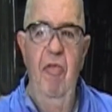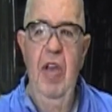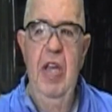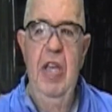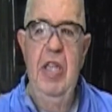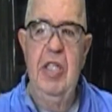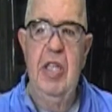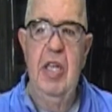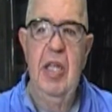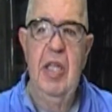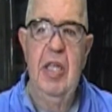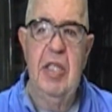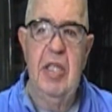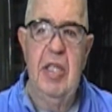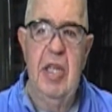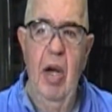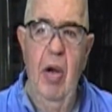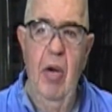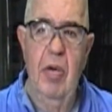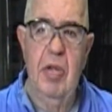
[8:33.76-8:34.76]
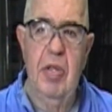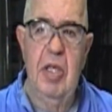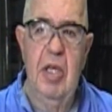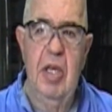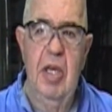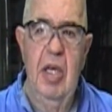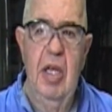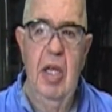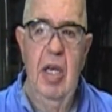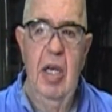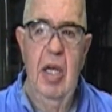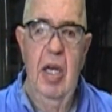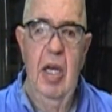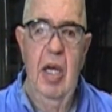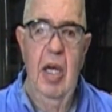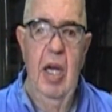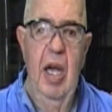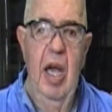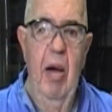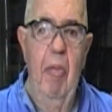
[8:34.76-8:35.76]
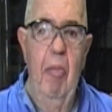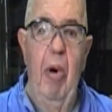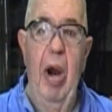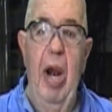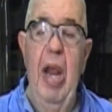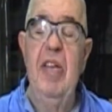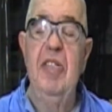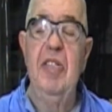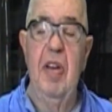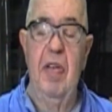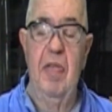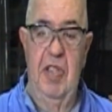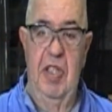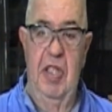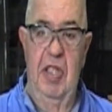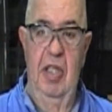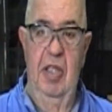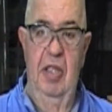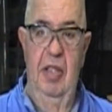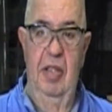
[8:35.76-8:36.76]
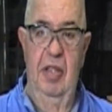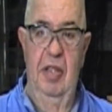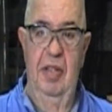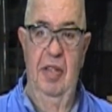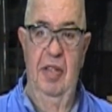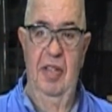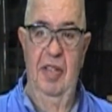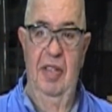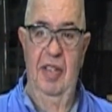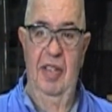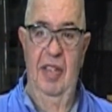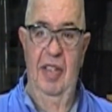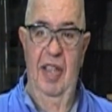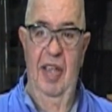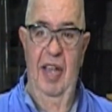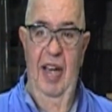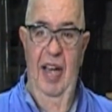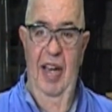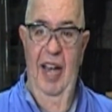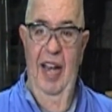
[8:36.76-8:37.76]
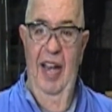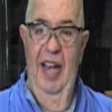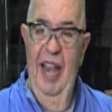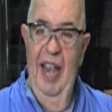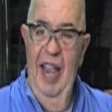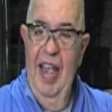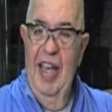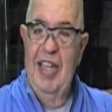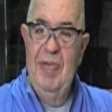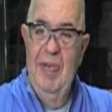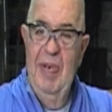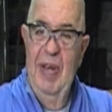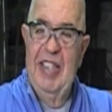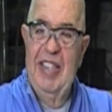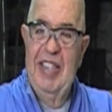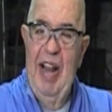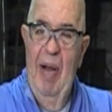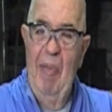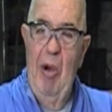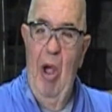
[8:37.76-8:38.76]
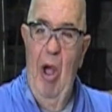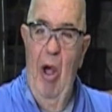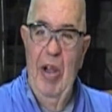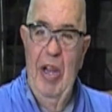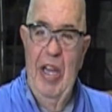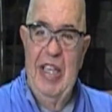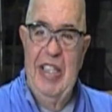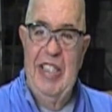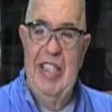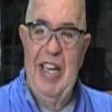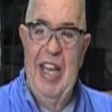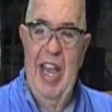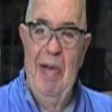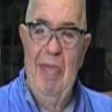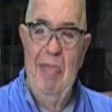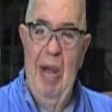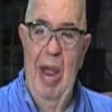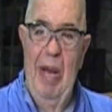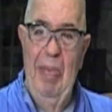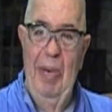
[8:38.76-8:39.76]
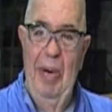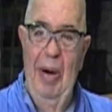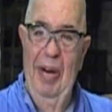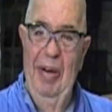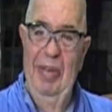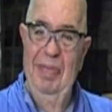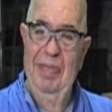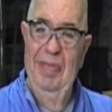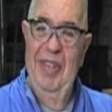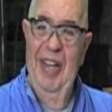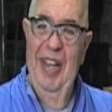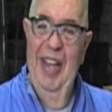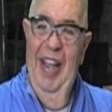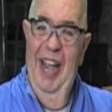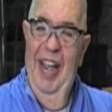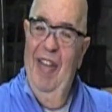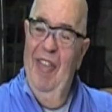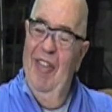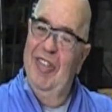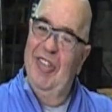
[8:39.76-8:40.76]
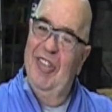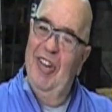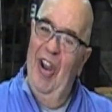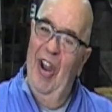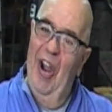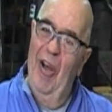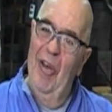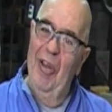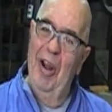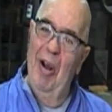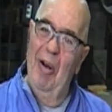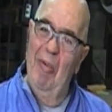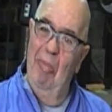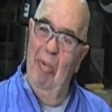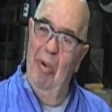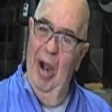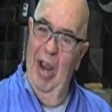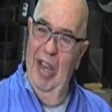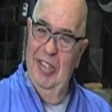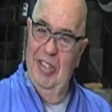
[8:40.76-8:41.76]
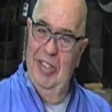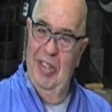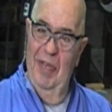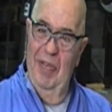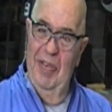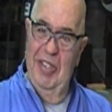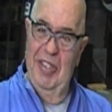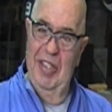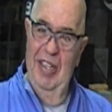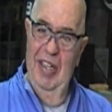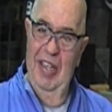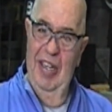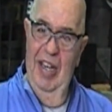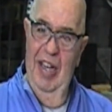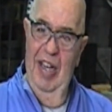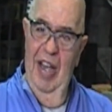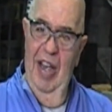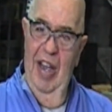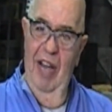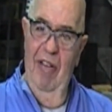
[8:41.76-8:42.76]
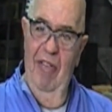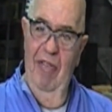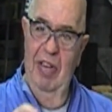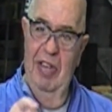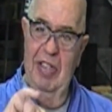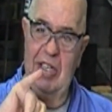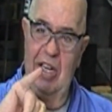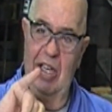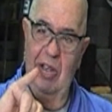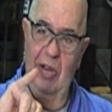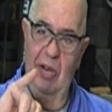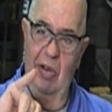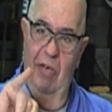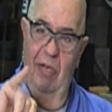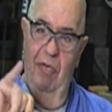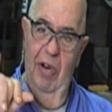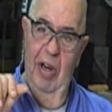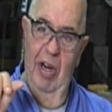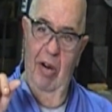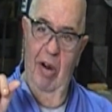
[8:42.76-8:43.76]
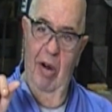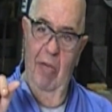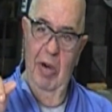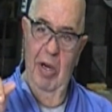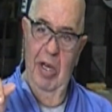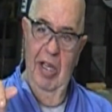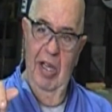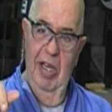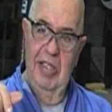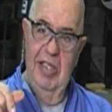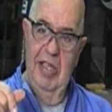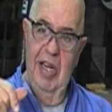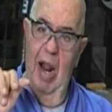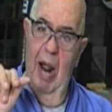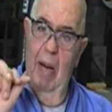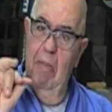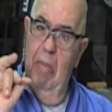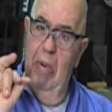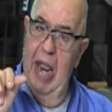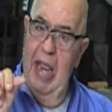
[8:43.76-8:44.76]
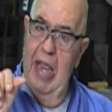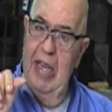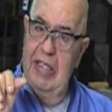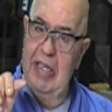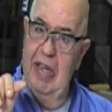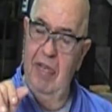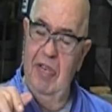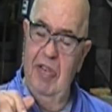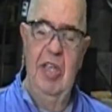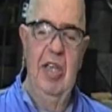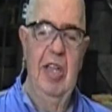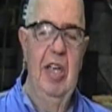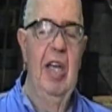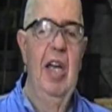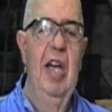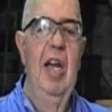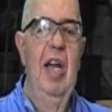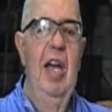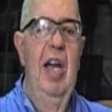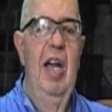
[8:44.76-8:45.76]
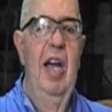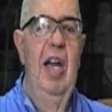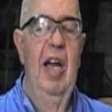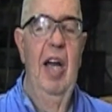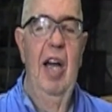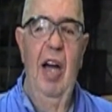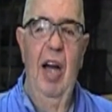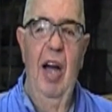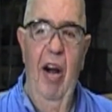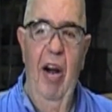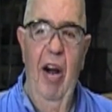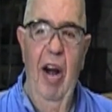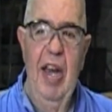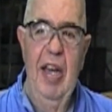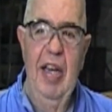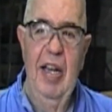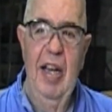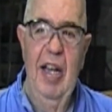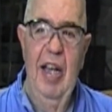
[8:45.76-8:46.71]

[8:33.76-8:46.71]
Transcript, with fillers: Vince sells abrasives. He asked me to stop calling it sandpaper. Because they call it abrasives. Vince gets a little finger up when he does it. Abrasives. All right?